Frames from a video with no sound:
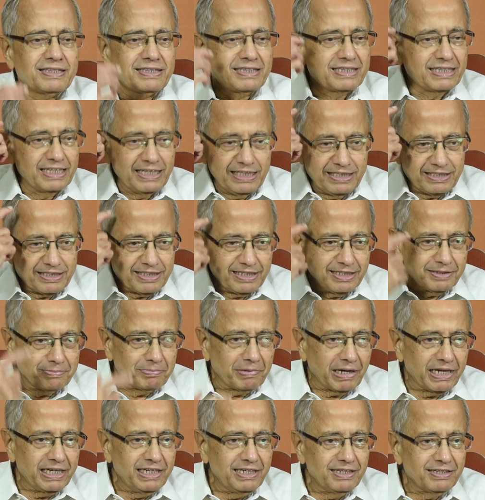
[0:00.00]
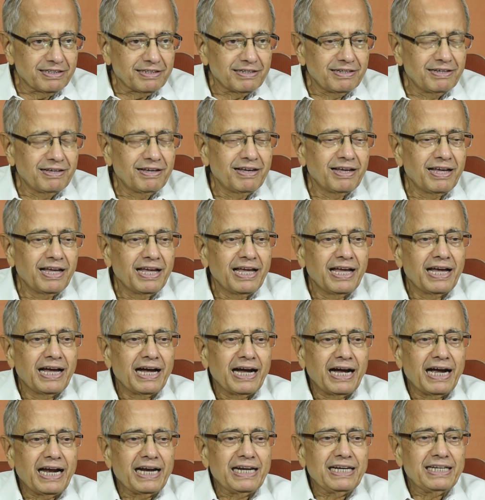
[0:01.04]
thinks in his mind
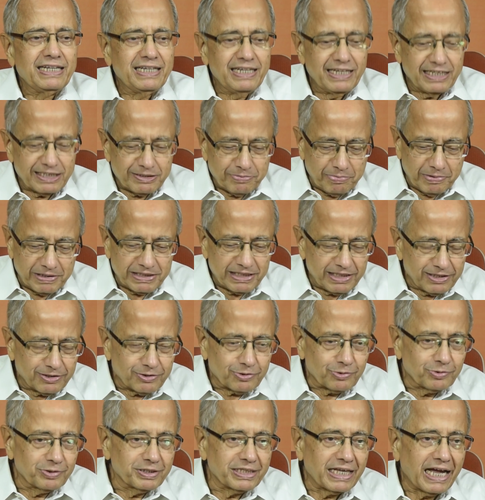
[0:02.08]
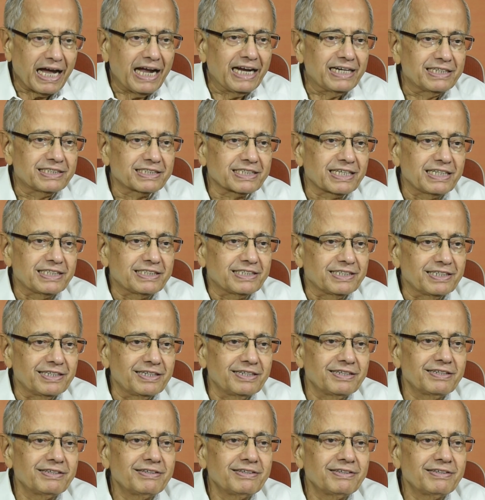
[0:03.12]
and he expresses through his hand sketching.